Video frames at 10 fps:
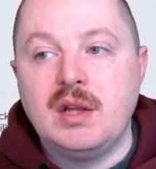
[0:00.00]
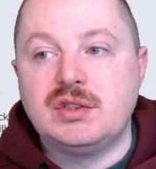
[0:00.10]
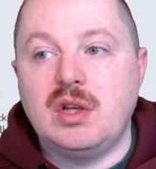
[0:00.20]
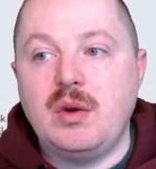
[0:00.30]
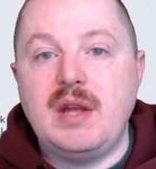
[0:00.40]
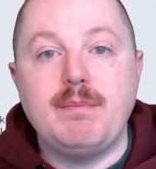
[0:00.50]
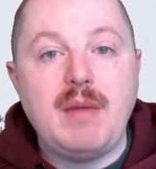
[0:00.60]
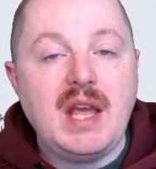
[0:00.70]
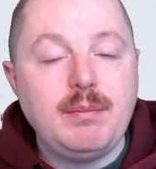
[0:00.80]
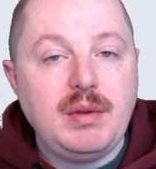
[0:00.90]
So it
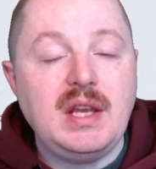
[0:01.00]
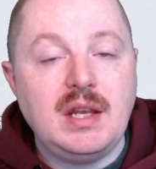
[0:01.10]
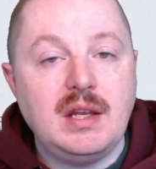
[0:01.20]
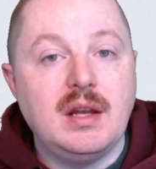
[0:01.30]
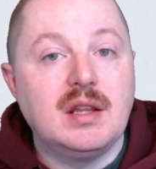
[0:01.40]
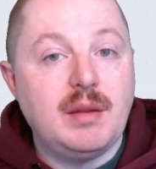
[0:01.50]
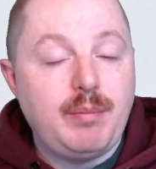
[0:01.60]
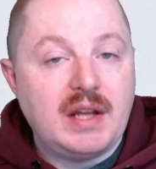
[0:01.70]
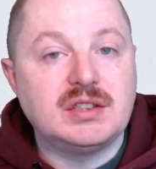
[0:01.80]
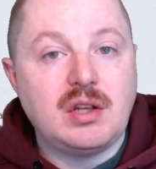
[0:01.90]
may be the
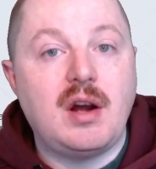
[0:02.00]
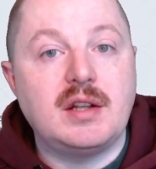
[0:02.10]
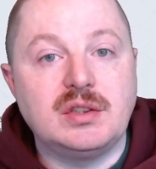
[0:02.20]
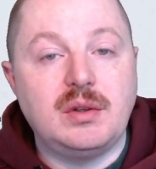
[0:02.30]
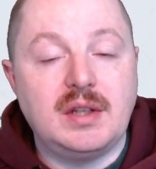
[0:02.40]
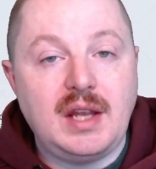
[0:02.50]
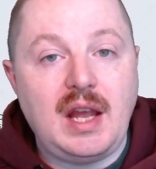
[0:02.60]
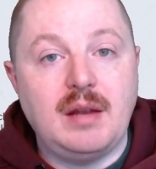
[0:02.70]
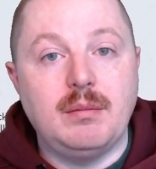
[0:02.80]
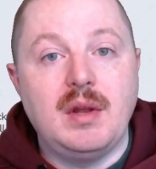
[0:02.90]
best console in the
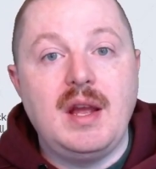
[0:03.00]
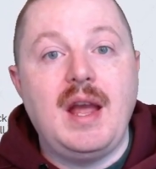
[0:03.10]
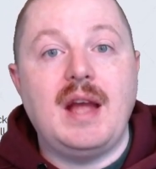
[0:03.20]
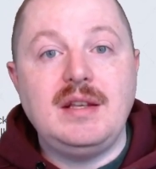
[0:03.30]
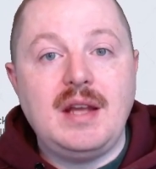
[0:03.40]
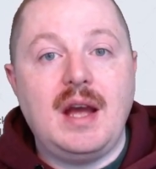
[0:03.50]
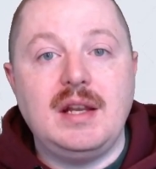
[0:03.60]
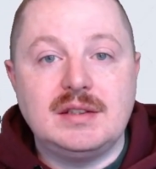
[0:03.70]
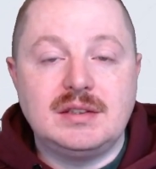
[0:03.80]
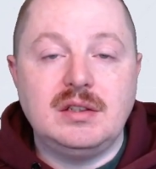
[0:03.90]
game, and yet
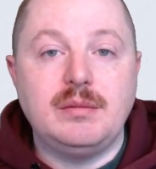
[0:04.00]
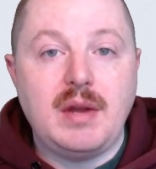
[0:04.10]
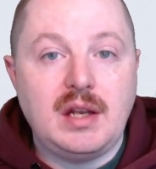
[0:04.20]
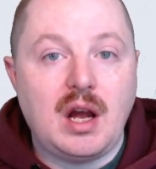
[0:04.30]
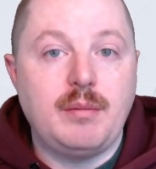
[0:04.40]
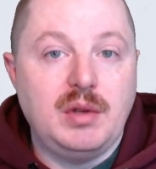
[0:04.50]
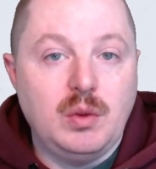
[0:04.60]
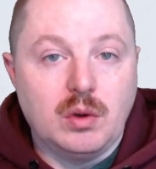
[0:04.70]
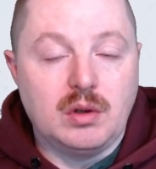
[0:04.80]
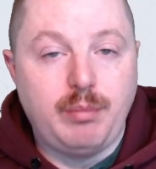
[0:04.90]
it still may not be
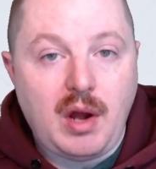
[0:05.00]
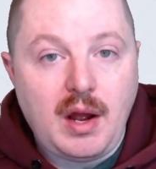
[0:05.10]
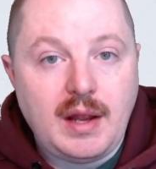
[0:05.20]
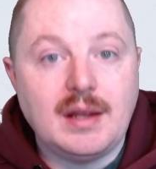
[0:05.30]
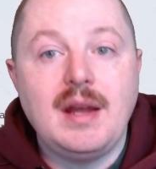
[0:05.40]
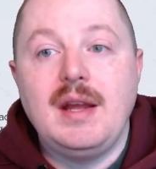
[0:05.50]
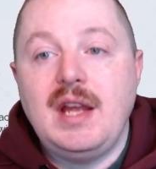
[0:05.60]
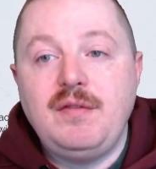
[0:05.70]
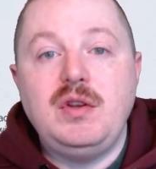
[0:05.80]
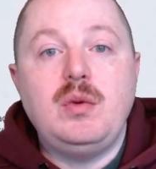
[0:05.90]
worth buying
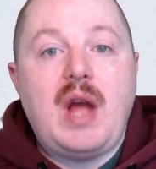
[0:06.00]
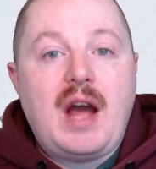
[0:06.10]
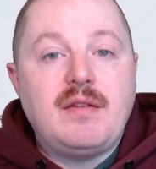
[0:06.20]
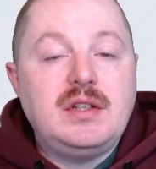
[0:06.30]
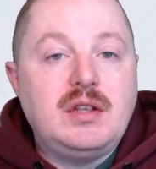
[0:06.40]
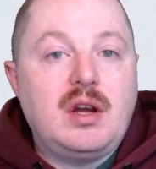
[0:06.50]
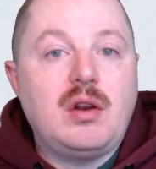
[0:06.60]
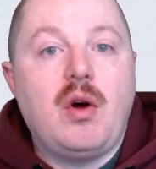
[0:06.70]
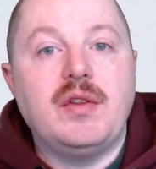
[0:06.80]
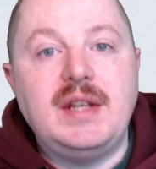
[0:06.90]
if you haven't done
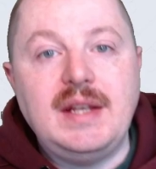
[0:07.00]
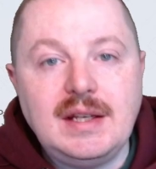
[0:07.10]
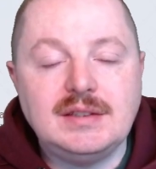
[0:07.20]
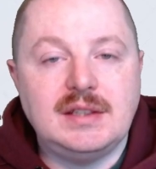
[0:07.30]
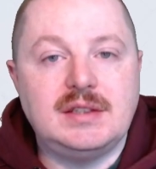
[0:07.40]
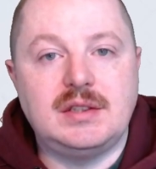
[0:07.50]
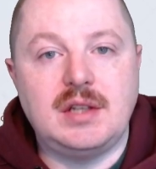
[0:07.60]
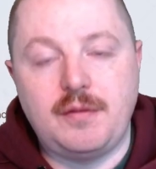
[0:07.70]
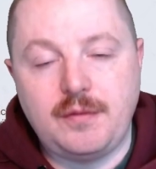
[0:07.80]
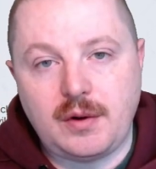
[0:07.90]
all the easy
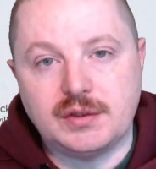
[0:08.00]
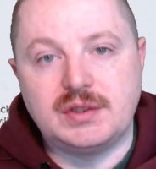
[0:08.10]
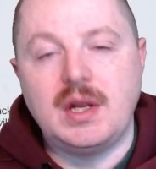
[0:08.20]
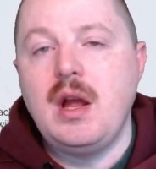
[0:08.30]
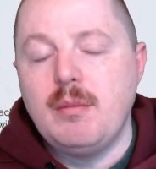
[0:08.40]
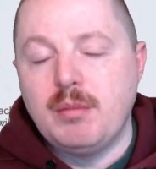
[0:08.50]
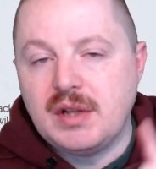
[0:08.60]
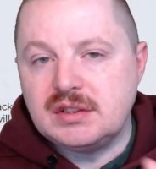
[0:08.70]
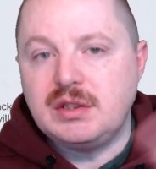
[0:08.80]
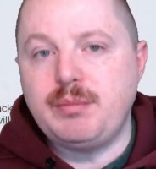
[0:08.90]
stuff first. But
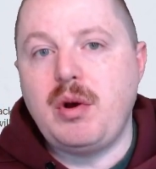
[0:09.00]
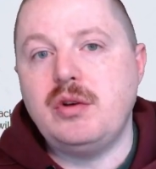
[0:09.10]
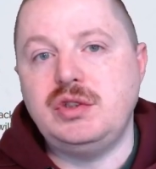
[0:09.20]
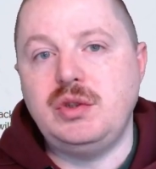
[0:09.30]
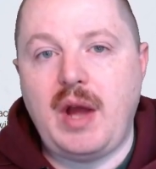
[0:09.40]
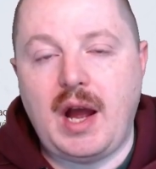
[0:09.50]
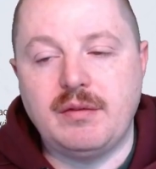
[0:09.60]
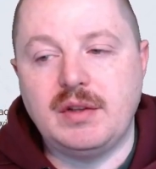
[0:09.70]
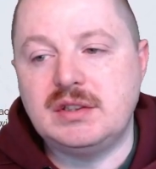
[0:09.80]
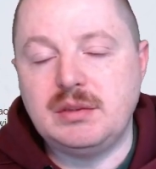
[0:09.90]
let's suppose you have.
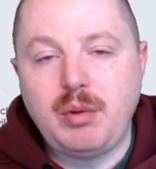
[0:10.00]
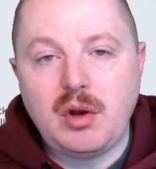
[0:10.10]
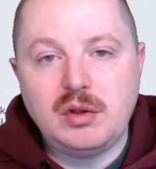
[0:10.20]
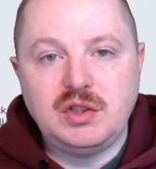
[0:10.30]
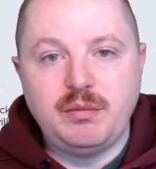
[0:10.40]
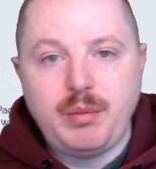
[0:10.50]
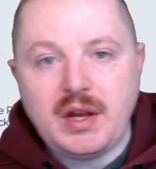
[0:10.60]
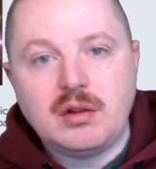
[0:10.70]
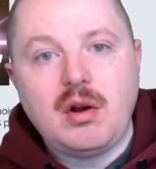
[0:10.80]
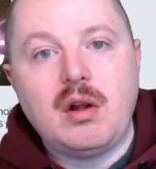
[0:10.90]
Let's suppose you
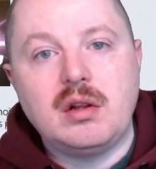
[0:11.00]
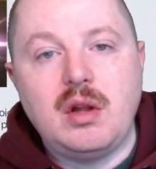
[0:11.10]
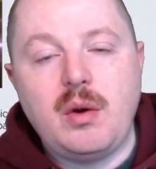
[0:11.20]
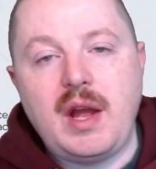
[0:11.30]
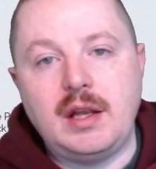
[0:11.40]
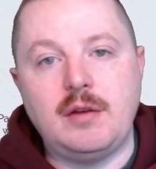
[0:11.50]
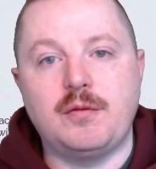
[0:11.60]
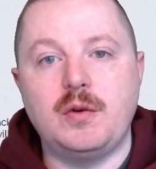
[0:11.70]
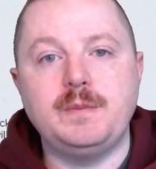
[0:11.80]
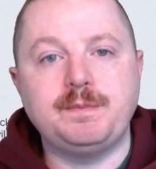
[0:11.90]
picked all the low-hanging
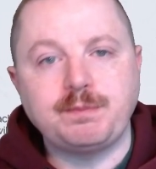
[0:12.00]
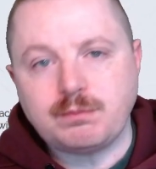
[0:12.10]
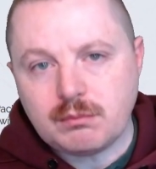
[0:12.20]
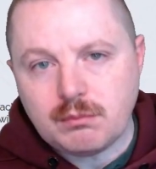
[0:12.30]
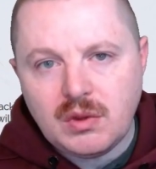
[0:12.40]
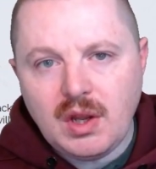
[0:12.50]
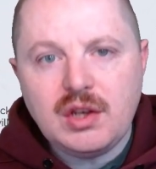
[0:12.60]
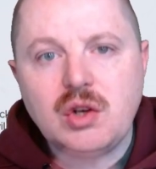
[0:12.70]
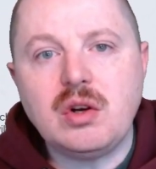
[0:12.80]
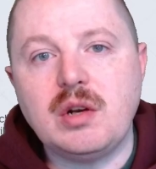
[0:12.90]
fruit,
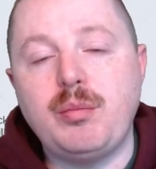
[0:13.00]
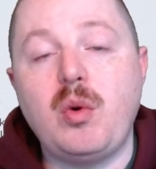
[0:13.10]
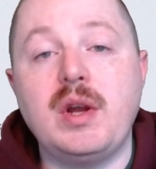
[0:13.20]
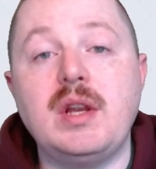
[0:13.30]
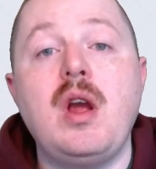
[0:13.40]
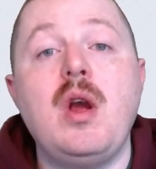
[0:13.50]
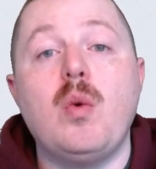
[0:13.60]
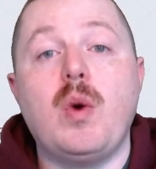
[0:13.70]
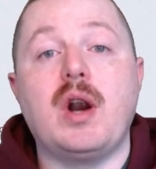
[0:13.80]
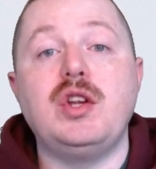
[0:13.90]
and you're at a point
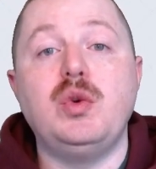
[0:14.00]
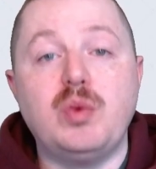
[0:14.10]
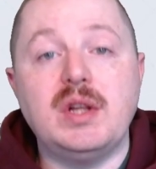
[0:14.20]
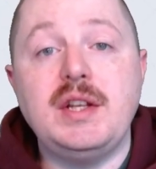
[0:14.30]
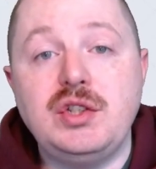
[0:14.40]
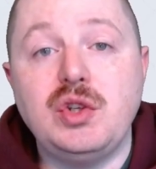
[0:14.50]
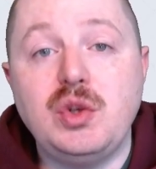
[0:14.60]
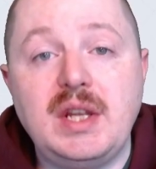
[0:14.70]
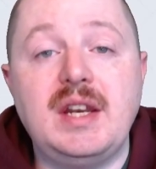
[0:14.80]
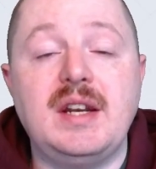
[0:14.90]
where you really do
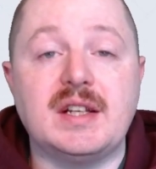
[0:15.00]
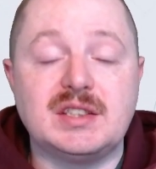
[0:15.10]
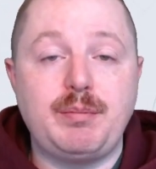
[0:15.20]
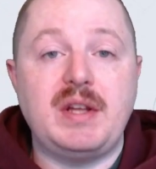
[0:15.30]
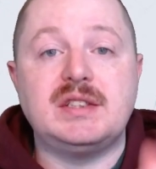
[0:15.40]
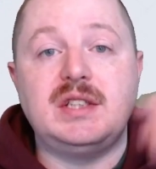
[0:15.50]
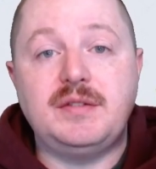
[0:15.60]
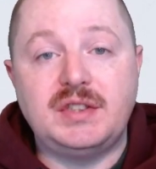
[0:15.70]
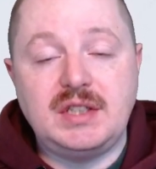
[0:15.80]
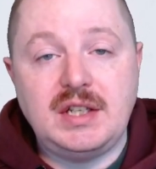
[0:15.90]
need an expensive
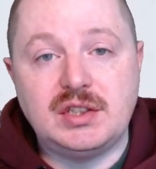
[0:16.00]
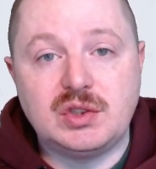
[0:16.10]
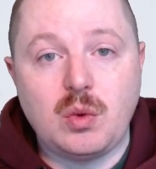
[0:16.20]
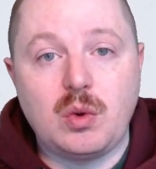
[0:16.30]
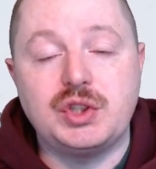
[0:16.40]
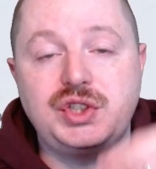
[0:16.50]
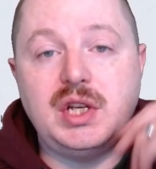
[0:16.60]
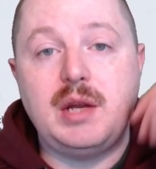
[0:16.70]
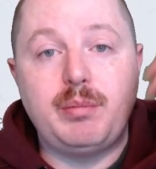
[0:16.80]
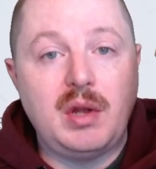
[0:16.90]
C-store
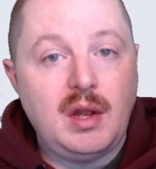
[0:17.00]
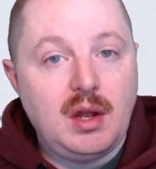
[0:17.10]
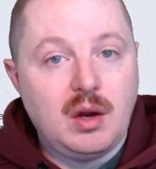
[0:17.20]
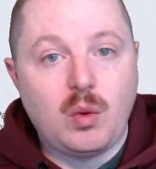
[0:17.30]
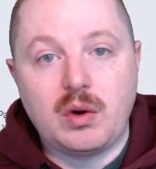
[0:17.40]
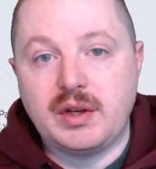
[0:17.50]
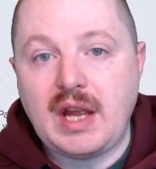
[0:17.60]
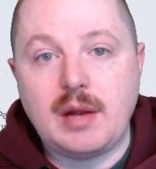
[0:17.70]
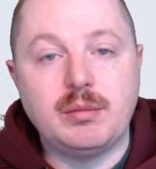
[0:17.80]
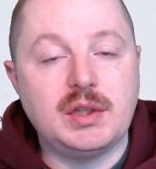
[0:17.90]
ship or
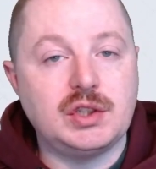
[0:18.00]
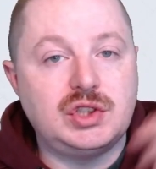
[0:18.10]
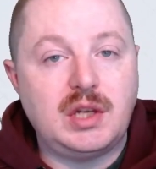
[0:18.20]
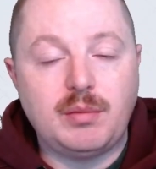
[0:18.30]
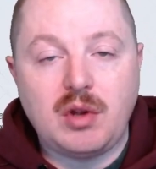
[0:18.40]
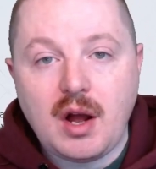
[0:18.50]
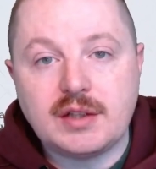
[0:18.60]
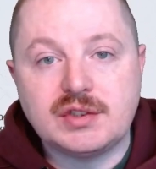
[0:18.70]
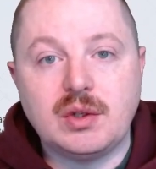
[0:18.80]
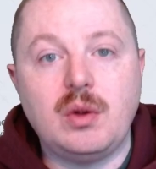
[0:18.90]
gambling ship
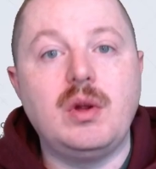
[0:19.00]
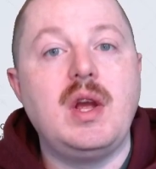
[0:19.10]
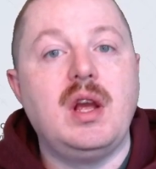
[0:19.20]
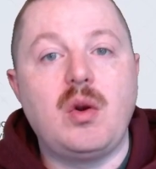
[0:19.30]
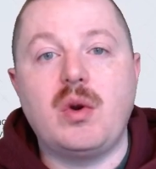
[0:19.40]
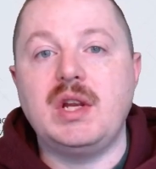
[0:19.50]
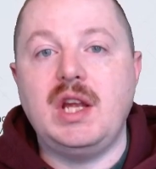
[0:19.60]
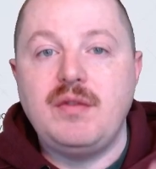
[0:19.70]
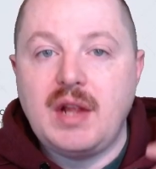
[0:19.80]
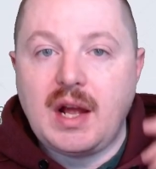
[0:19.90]
console in order to
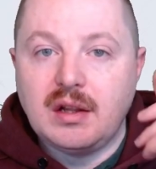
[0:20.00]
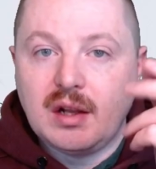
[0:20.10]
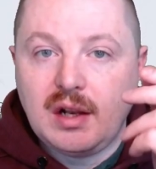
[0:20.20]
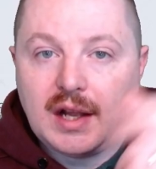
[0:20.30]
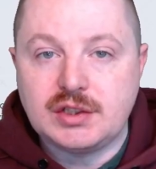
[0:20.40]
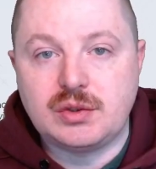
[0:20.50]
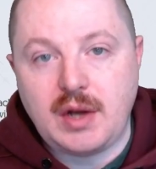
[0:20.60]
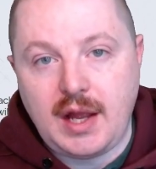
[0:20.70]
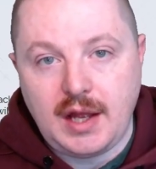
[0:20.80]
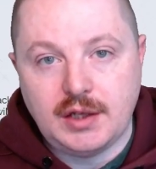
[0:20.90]
give you that little
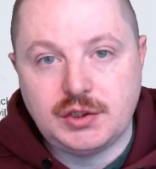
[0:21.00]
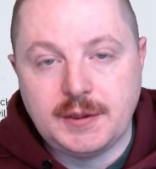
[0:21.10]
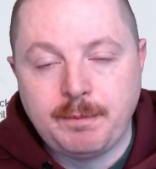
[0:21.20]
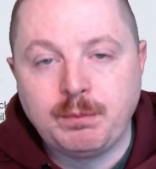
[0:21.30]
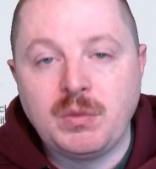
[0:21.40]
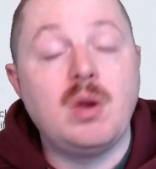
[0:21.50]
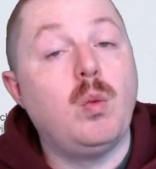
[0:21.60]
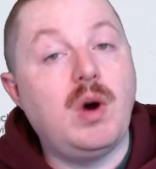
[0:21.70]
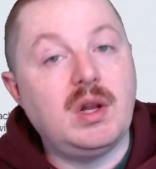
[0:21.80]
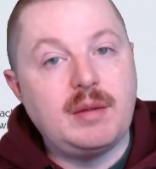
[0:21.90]
extra edge.
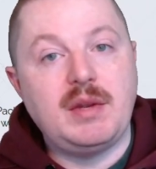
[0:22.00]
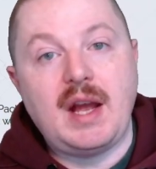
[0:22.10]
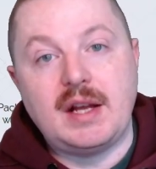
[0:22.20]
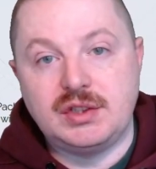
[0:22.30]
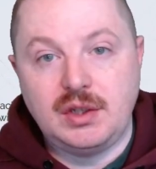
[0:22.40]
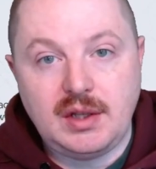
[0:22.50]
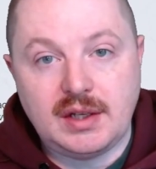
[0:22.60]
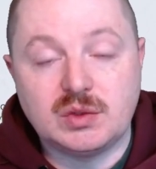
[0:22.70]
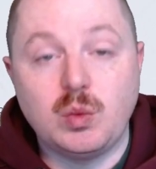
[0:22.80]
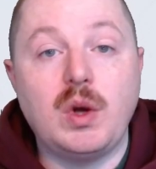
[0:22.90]
Well, let me ask you
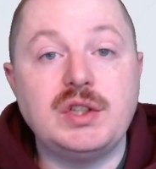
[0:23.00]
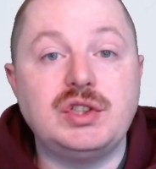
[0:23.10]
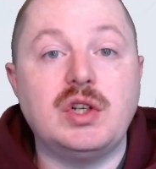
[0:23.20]
this. What's